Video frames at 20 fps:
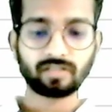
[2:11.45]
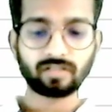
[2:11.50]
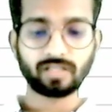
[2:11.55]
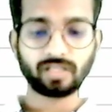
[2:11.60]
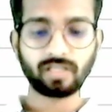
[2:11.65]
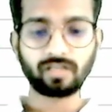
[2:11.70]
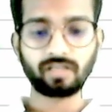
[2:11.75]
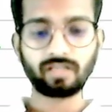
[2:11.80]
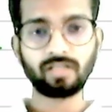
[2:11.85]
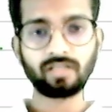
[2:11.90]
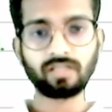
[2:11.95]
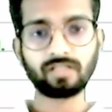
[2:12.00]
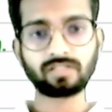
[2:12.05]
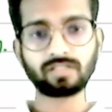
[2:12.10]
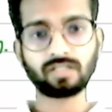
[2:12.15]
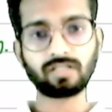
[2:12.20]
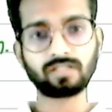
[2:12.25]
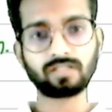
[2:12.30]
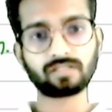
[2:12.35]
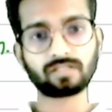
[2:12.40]
Then A
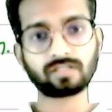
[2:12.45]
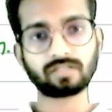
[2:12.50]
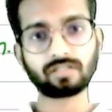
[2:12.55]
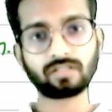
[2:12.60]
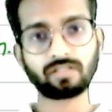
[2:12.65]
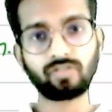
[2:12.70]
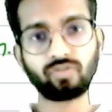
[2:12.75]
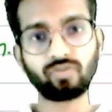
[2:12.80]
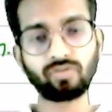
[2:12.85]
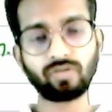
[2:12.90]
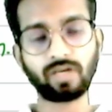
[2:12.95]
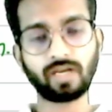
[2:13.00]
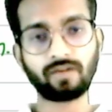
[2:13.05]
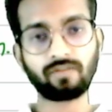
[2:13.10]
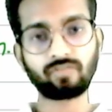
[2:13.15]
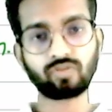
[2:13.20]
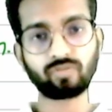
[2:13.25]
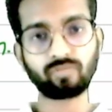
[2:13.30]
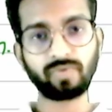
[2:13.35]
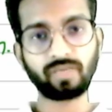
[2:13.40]
says you
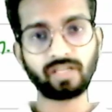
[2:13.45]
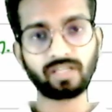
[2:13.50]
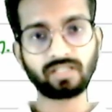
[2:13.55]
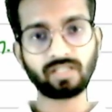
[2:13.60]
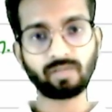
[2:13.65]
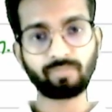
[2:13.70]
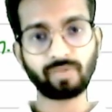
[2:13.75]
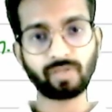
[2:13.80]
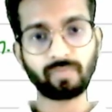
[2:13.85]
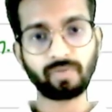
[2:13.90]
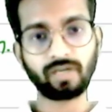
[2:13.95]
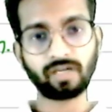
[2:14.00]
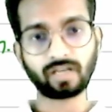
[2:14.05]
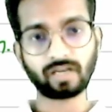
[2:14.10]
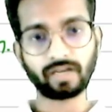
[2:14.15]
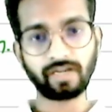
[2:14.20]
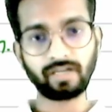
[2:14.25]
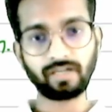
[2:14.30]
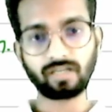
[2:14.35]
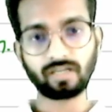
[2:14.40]
have to make the payment
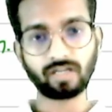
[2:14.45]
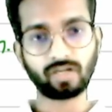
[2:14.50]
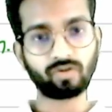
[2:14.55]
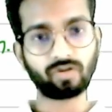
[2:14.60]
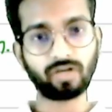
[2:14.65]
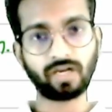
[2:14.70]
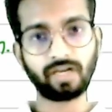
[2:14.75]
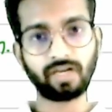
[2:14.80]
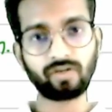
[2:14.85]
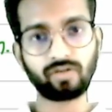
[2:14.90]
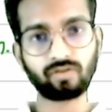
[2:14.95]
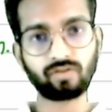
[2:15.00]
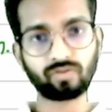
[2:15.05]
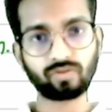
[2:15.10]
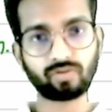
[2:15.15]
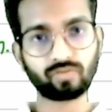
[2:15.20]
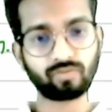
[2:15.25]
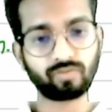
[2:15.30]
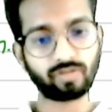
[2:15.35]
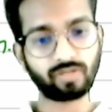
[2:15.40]
right now, I
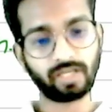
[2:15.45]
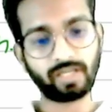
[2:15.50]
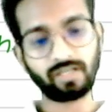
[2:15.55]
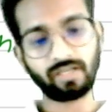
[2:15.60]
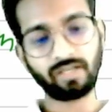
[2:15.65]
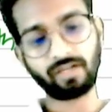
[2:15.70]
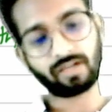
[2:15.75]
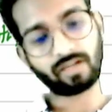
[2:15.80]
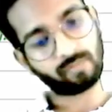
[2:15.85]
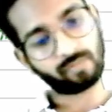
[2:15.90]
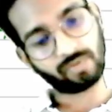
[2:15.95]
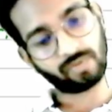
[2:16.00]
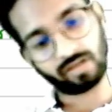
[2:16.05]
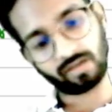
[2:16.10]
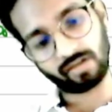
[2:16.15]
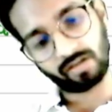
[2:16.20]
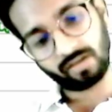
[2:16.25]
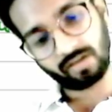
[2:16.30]
don't know any drama.